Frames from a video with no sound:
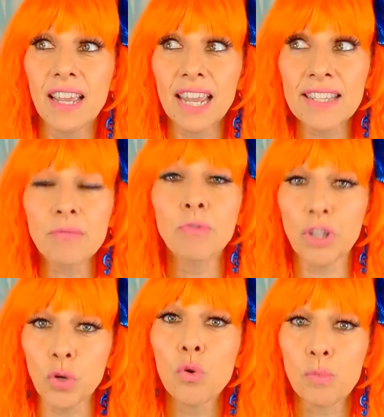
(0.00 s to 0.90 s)
It's a
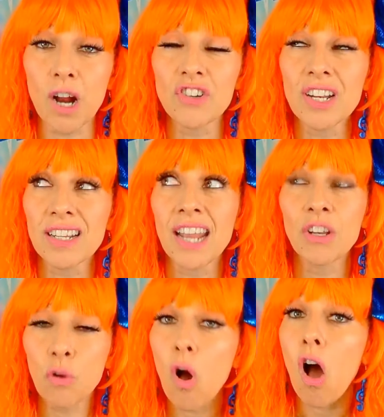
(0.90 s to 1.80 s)
really cool project. I
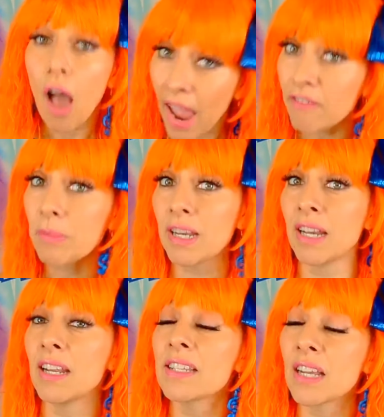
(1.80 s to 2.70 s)
know
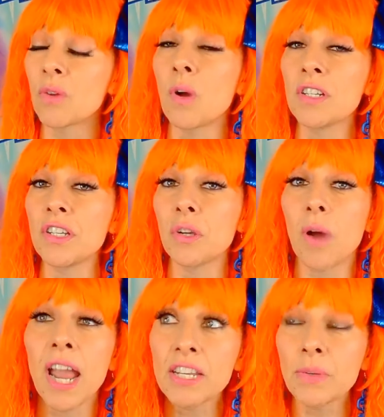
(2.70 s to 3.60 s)
everybody is going to want to do.
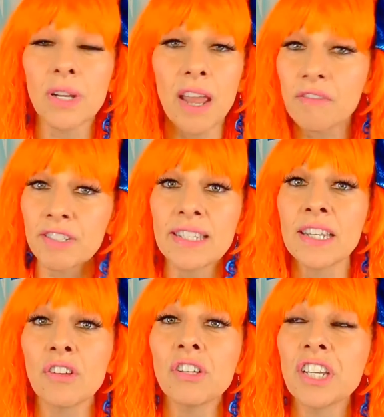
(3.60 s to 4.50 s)
I do it every
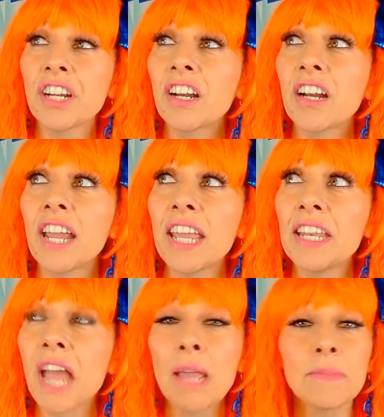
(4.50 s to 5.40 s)
single year,
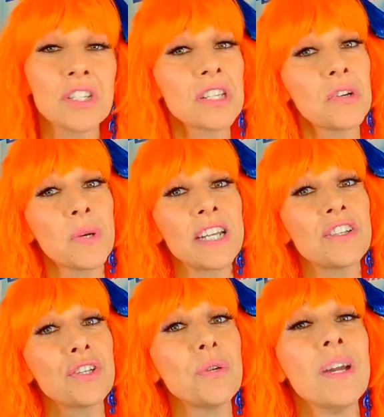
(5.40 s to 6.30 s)
and I'm just going
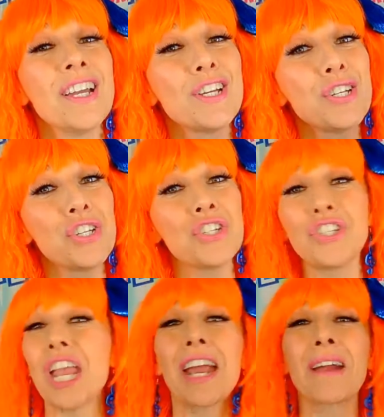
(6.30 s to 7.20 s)
to
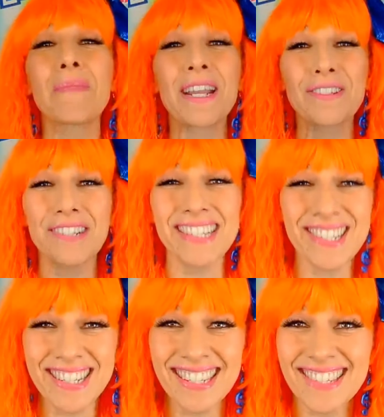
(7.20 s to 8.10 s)
share my
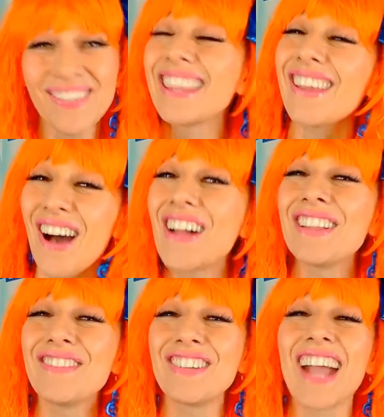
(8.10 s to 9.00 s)
traditions with all
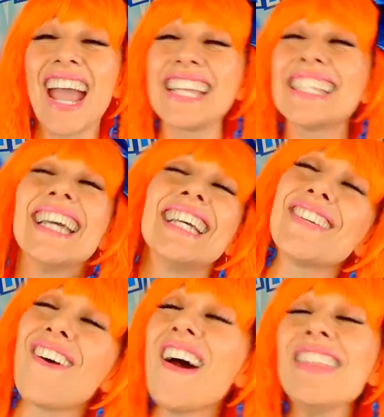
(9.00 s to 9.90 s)
of you guys.
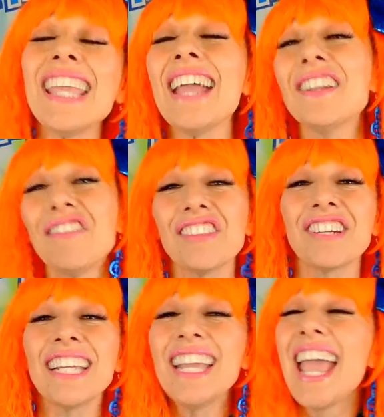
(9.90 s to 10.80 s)
So on the count of
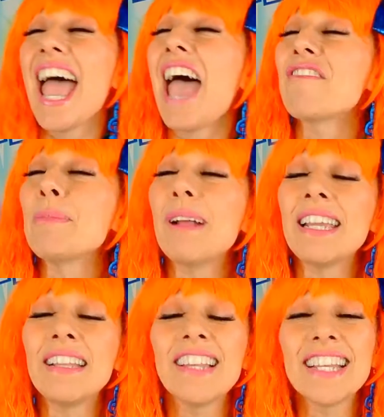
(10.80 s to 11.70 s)
3,
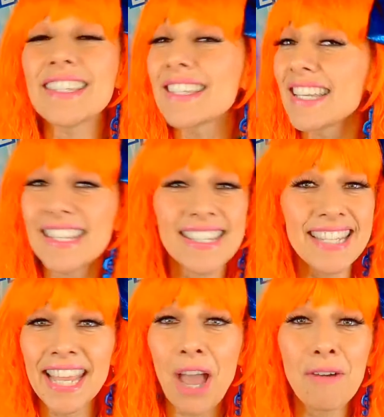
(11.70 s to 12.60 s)
everybody, let's
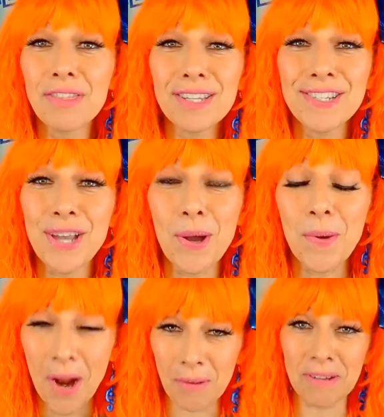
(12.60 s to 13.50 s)
sing out the show.
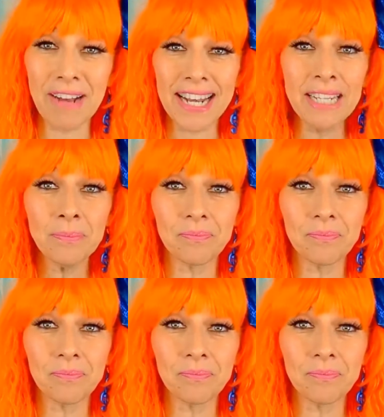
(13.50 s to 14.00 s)
Are we ready?